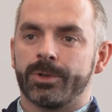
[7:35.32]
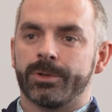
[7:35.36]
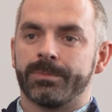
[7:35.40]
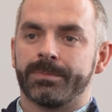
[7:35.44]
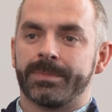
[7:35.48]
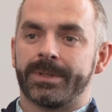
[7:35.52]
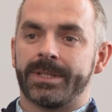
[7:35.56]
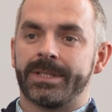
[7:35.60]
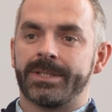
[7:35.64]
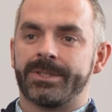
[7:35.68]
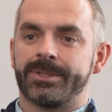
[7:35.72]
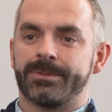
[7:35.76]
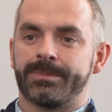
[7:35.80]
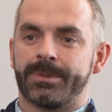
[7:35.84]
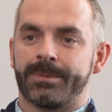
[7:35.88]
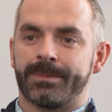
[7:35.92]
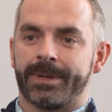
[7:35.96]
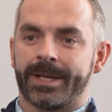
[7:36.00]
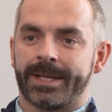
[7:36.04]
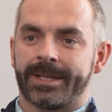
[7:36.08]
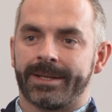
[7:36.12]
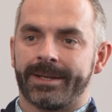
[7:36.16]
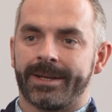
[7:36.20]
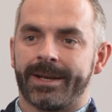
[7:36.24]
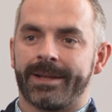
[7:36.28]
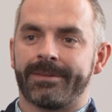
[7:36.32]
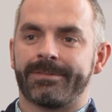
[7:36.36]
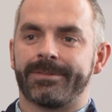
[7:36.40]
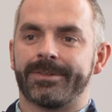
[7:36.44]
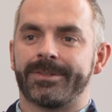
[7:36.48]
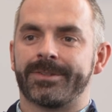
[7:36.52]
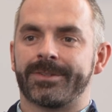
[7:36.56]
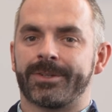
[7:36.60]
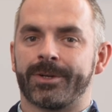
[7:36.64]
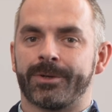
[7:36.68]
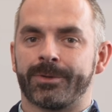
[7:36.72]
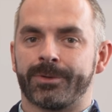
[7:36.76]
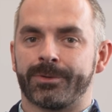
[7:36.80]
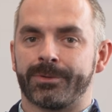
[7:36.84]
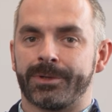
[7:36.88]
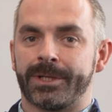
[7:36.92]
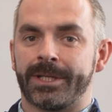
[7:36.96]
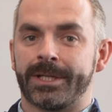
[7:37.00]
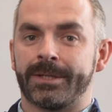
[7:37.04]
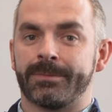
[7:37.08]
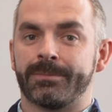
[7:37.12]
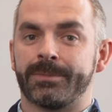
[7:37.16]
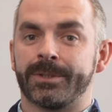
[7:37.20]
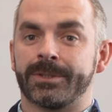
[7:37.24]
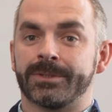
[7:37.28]
companies should be making an effort to go
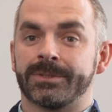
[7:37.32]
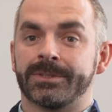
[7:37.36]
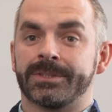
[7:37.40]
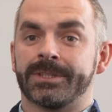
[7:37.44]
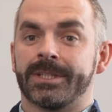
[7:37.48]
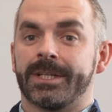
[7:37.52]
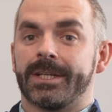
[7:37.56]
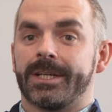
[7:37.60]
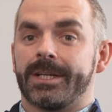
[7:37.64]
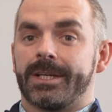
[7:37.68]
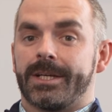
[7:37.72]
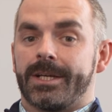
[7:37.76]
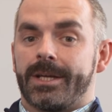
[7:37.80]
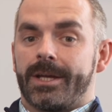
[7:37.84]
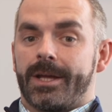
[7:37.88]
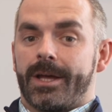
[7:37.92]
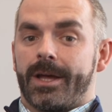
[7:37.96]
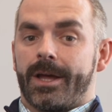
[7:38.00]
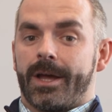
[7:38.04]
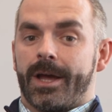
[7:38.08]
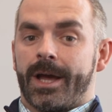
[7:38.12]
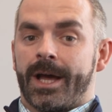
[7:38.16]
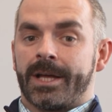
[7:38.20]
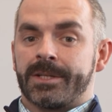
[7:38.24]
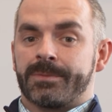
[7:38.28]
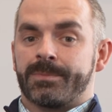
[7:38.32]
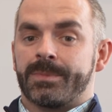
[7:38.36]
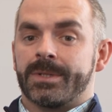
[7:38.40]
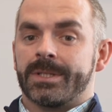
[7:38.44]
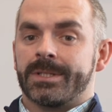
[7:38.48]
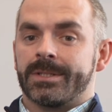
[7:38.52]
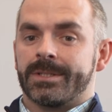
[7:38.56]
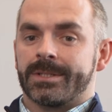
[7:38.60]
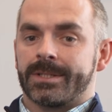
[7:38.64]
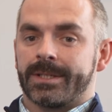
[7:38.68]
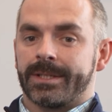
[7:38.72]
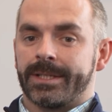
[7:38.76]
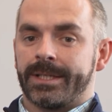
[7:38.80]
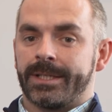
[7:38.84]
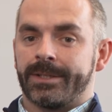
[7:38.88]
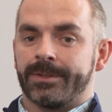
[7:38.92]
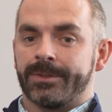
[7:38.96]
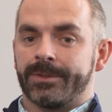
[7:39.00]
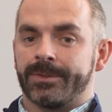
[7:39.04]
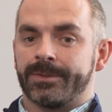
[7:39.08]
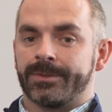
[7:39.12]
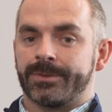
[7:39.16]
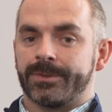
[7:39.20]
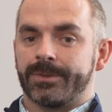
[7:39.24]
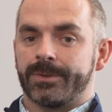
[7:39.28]
green, because as business
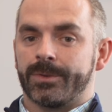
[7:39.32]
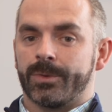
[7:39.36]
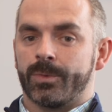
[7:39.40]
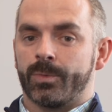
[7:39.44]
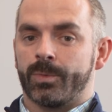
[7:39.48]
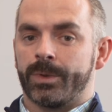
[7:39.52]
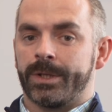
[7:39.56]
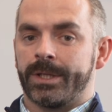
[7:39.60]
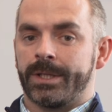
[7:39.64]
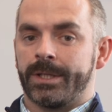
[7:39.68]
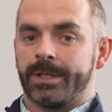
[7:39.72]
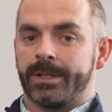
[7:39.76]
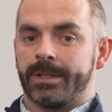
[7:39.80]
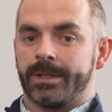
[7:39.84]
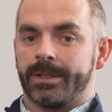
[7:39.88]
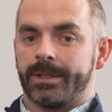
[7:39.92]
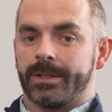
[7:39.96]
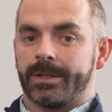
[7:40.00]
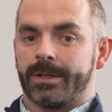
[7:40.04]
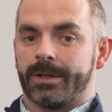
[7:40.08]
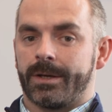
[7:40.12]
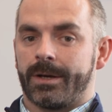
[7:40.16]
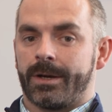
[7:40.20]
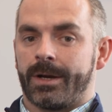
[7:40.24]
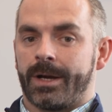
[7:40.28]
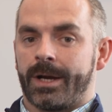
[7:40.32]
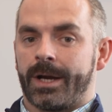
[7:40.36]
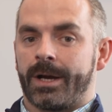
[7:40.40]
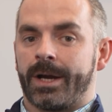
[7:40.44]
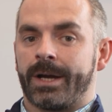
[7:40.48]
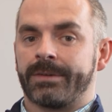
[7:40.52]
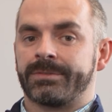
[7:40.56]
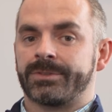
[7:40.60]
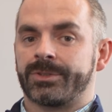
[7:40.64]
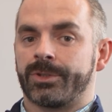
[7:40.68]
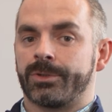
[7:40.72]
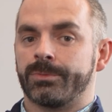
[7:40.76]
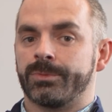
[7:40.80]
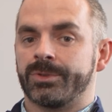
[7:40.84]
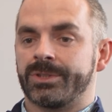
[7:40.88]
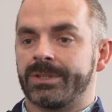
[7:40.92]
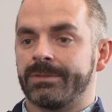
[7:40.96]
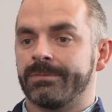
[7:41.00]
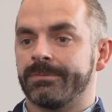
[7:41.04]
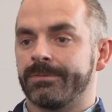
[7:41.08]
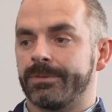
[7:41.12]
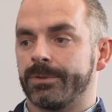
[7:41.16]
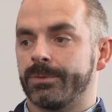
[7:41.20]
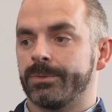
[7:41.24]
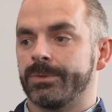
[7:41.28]
leaders we have so much
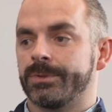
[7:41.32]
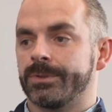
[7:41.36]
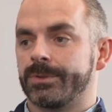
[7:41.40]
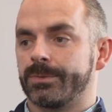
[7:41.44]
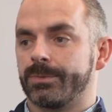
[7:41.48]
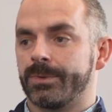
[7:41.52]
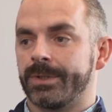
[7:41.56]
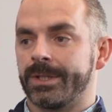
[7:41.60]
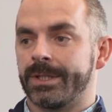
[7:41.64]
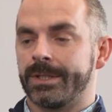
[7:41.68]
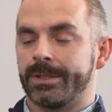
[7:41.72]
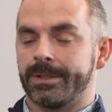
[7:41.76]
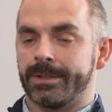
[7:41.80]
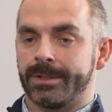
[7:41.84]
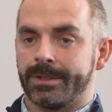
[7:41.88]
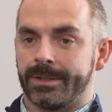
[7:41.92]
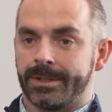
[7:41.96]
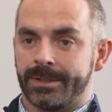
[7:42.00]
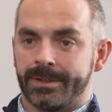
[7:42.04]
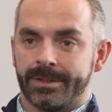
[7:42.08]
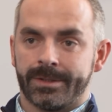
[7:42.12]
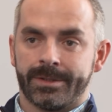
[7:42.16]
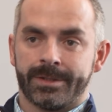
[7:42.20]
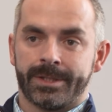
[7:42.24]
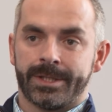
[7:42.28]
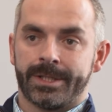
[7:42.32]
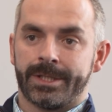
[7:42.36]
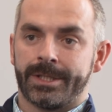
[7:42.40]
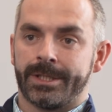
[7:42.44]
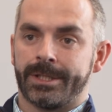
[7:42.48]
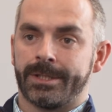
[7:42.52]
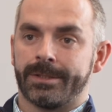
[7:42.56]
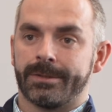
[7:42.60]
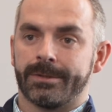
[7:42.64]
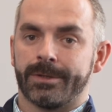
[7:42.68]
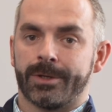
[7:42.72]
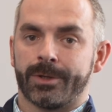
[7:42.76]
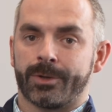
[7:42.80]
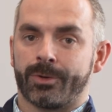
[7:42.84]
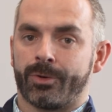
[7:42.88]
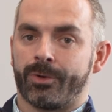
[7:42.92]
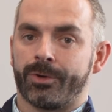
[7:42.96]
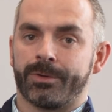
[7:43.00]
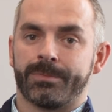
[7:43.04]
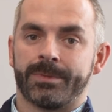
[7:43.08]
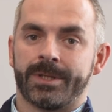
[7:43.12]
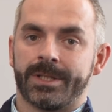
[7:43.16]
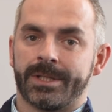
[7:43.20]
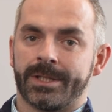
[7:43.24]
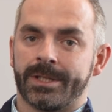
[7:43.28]
influence within the
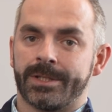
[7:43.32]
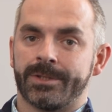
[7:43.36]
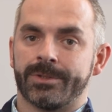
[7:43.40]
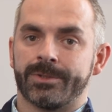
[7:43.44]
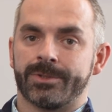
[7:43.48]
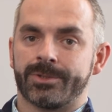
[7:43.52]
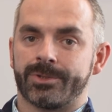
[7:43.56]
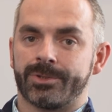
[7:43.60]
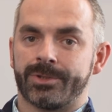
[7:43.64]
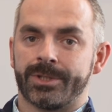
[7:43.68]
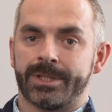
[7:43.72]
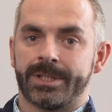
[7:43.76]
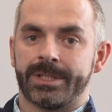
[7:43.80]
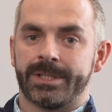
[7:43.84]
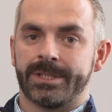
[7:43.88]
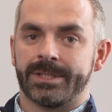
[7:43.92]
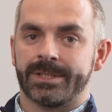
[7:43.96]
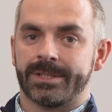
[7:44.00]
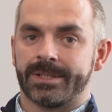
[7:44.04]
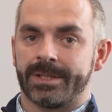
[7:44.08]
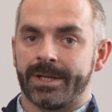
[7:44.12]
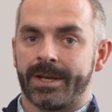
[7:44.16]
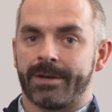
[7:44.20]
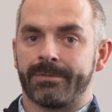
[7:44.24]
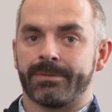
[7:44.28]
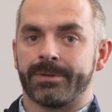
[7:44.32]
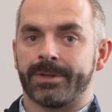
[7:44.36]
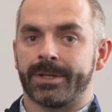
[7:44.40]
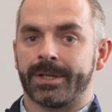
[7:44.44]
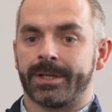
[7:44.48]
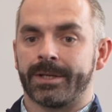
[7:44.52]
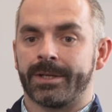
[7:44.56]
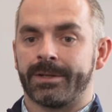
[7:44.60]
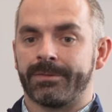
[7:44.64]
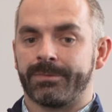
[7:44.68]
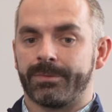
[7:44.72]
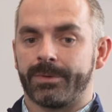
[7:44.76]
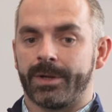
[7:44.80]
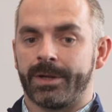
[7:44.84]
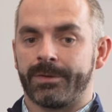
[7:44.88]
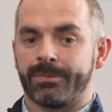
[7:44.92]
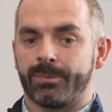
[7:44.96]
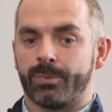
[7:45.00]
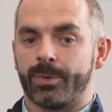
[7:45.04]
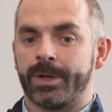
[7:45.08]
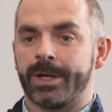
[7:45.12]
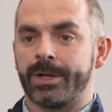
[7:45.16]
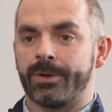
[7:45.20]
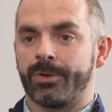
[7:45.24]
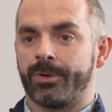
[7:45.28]
economy, the industries and everything, and if
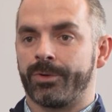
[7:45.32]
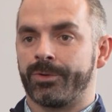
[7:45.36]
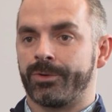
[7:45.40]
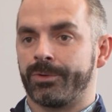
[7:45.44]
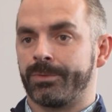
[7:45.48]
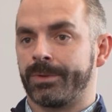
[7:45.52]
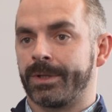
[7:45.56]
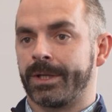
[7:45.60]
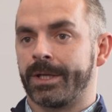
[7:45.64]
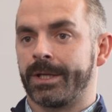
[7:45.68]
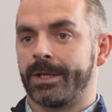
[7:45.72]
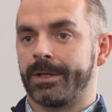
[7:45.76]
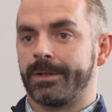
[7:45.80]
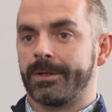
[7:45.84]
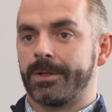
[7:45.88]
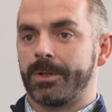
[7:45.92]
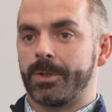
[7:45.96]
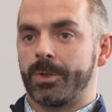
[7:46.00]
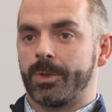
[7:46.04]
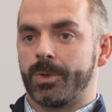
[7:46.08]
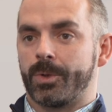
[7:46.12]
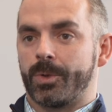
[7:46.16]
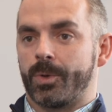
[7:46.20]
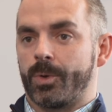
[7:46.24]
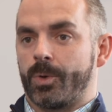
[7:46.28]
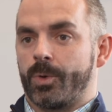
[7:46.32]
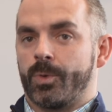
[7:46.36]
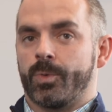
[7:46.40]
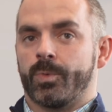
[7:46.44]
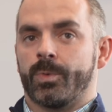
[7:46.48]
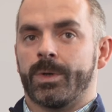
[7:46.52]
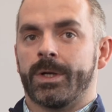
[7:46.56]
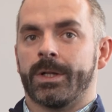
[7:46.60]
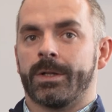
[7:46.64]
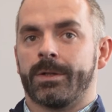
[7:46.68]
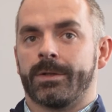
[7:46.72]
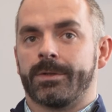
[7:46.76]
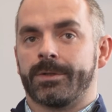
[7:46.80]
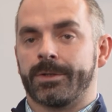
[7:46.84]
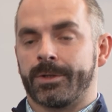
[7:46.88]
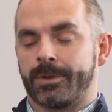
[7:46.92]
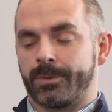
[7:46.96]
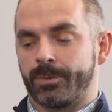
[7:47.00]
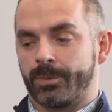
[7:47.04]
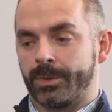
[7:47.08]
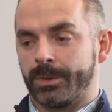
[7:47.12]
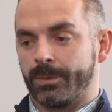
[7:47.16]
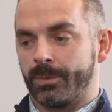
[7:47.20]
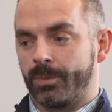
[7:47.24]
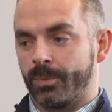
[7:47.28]
we're not doing it, who will? You
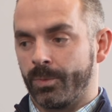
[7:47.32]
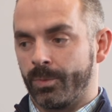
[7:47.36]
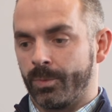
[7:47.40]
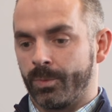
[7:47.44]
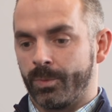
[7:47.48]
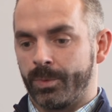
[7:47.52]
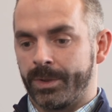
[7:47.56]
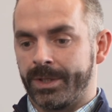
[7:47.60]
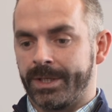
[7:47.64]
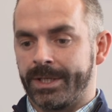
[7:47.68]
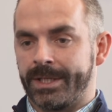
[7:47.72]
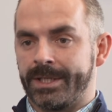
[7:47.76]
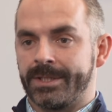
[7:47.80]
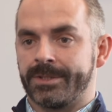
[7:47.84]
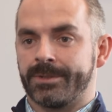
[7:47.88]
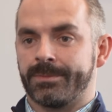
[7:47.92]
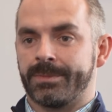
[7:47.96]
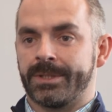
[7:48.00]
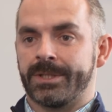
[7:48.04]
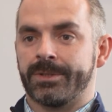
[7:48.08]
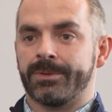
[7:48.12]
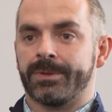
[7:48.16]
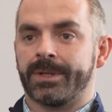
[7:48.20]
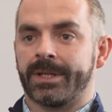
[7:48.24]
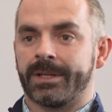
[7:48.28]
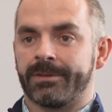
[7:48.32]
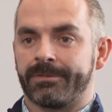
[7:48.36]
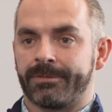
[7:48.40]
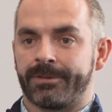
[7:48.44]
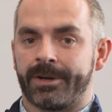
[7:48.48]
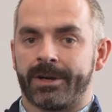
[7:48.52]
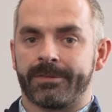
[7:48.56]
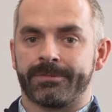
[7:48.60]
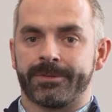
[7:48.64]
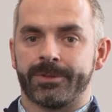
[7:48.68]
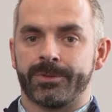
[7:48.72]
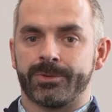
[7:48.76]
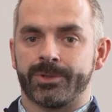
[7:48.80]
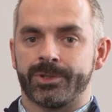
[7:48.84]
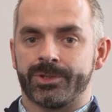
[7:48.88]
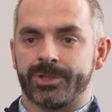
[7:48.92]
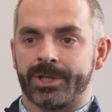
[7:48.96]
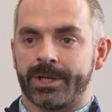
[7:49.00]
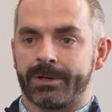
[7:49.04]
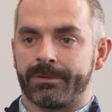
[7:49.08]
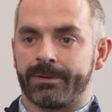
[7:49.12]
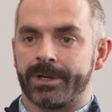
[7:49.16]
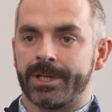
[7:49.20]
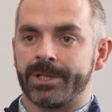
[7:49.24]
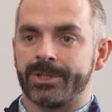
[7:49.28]
know, we need to be doing it for our future
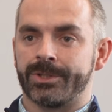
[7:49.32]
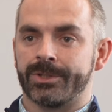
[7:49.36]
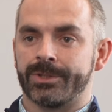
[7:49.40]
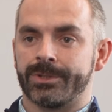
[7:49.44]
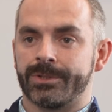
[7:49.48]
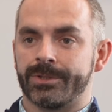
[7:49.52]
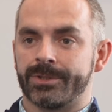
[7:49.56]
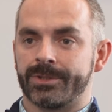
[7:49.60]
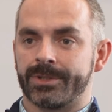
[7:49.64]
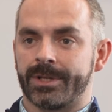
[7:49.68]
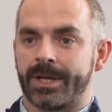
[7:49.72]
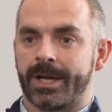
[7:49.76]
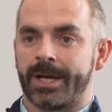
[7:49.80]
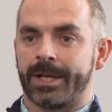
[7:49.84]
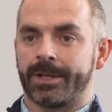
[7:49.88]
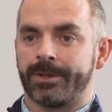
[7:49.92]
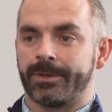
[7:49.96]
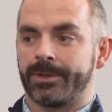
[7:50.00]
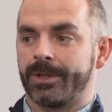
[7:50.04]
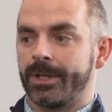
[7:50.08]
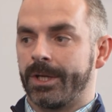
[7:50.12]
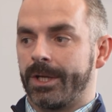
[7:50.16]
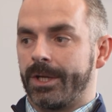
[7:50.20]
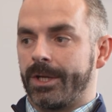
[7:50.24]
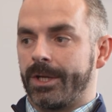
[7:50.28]
generations and